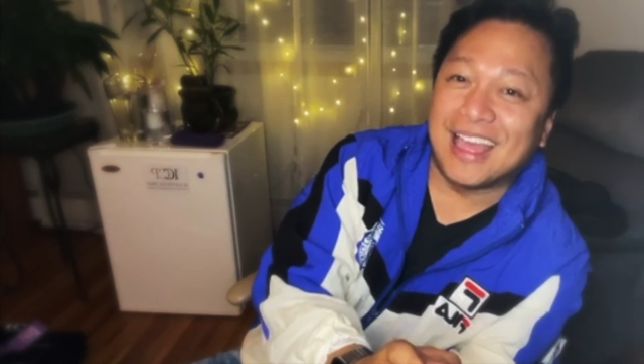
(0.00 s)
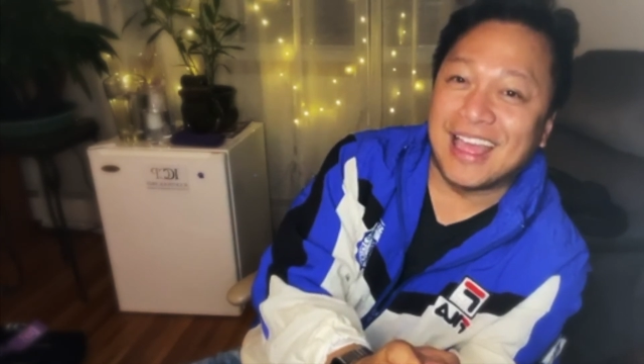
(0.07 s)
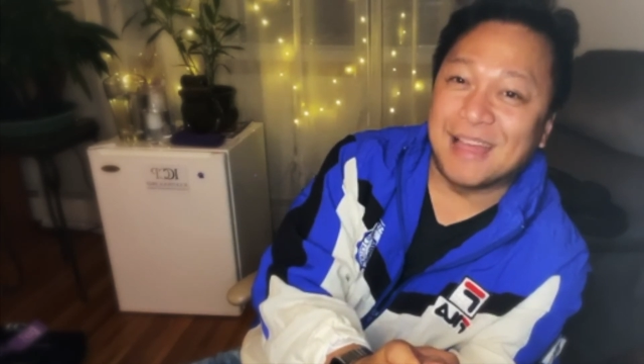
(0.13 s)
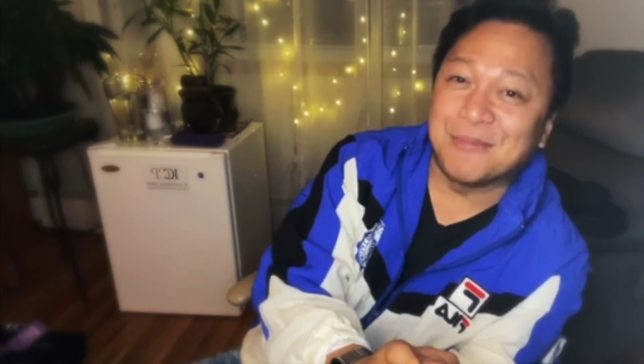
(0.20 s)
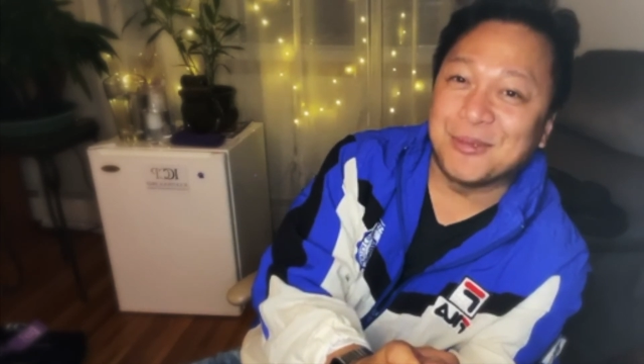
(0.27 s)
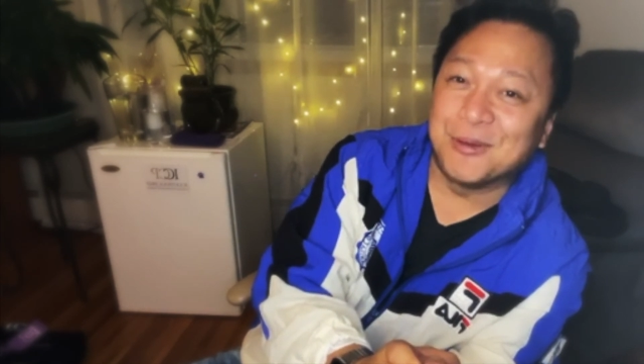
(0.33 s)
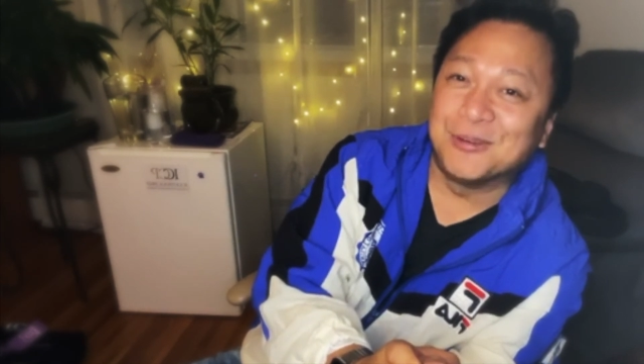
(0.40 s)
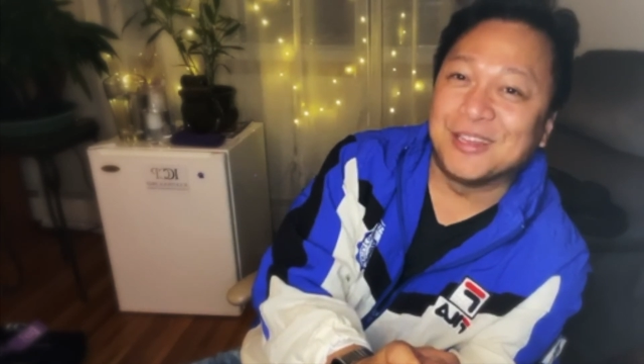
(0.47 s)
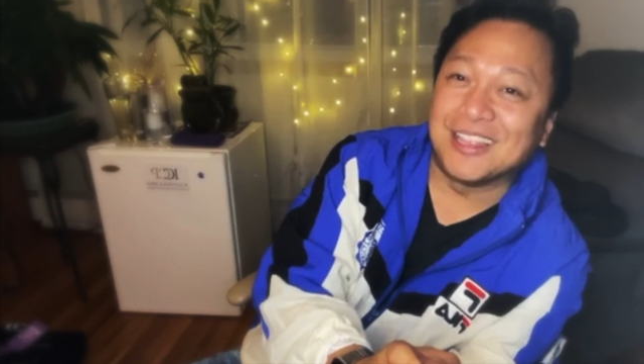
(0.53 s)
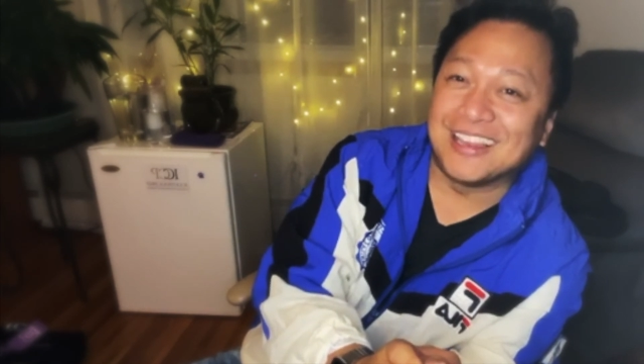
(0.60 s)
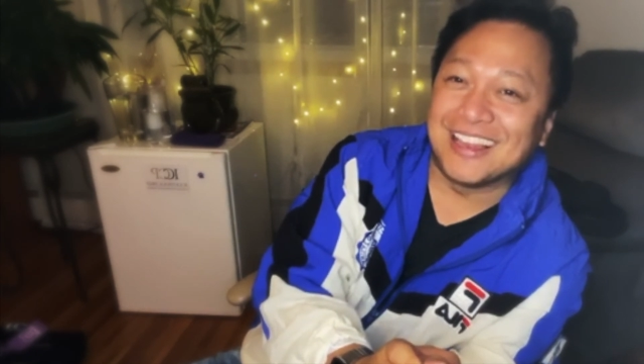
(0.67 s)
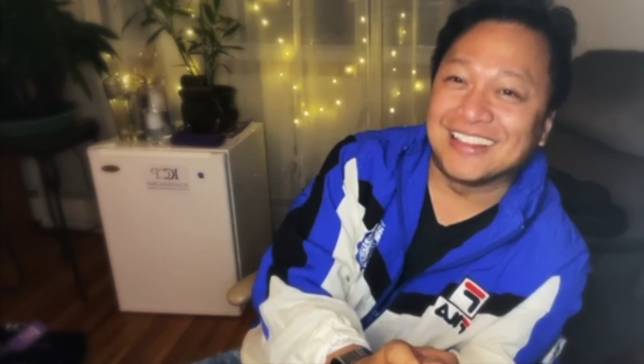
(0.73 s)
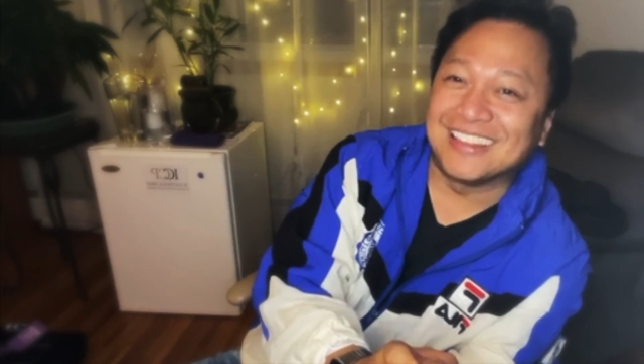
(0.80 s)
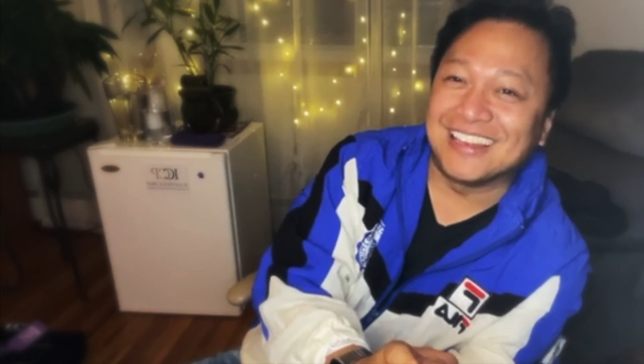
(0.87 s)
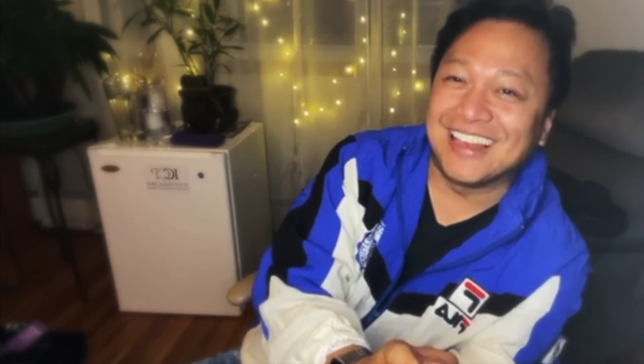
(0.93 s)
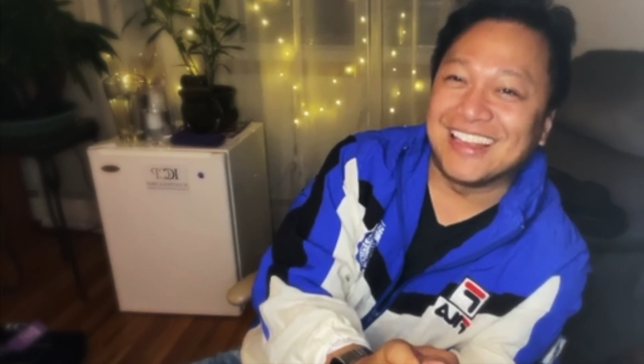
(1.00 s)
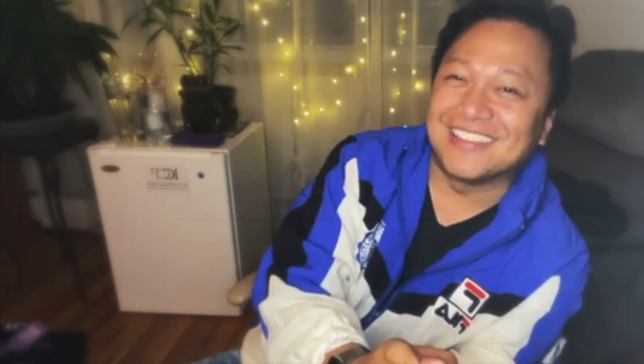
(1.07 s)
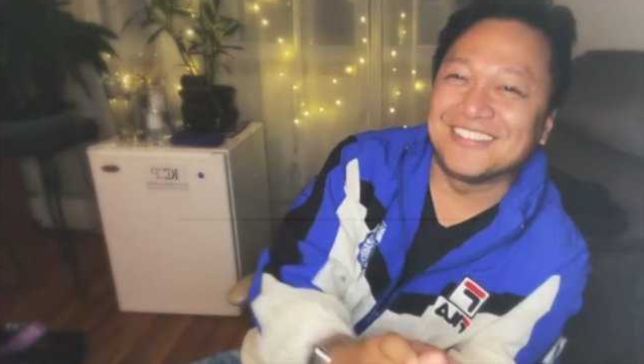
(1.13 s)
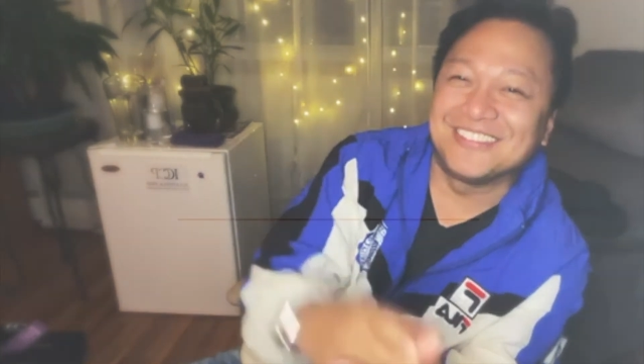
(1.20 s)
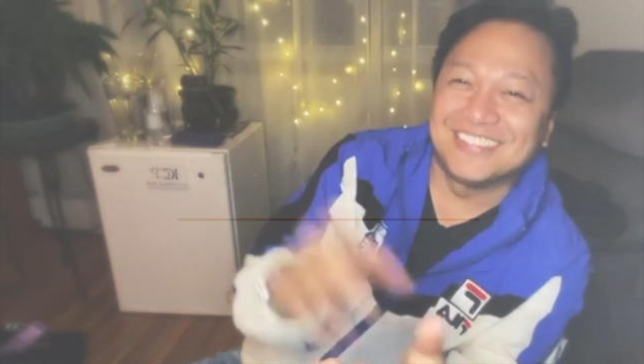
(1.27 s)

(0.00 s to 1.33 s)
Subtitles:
happy, holy, and healthy life.